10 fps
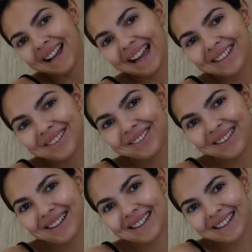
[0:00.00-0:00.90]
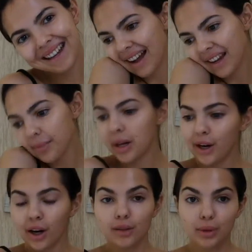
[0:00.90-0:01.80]
Hi everyone! I'm
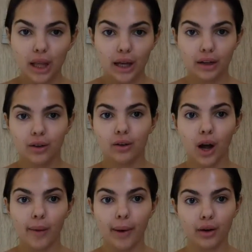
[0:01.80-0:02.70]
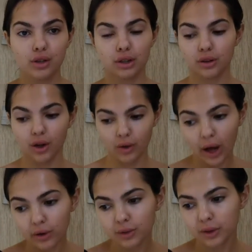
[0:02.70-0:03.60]
here in Milano about to go
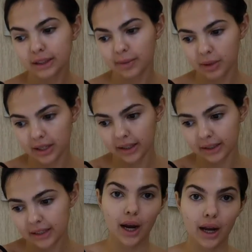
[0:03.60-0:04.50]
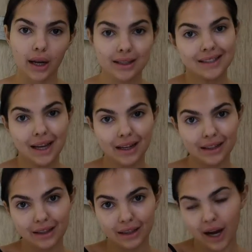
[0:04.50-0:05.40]
out for some meetings. I
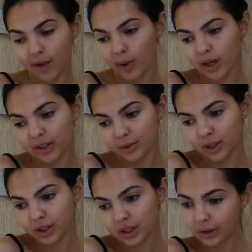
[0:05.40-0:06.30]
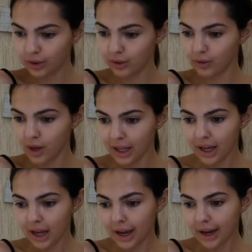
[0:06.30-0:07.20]
decided that I might as well show you
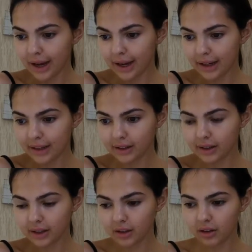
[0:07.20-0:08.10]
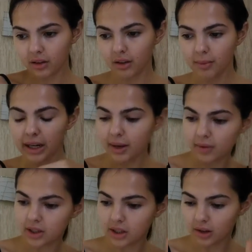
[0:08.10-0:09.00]
a little makeup
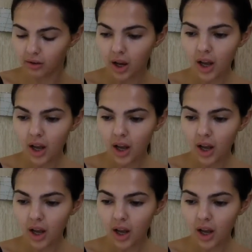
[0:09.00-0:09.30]
video.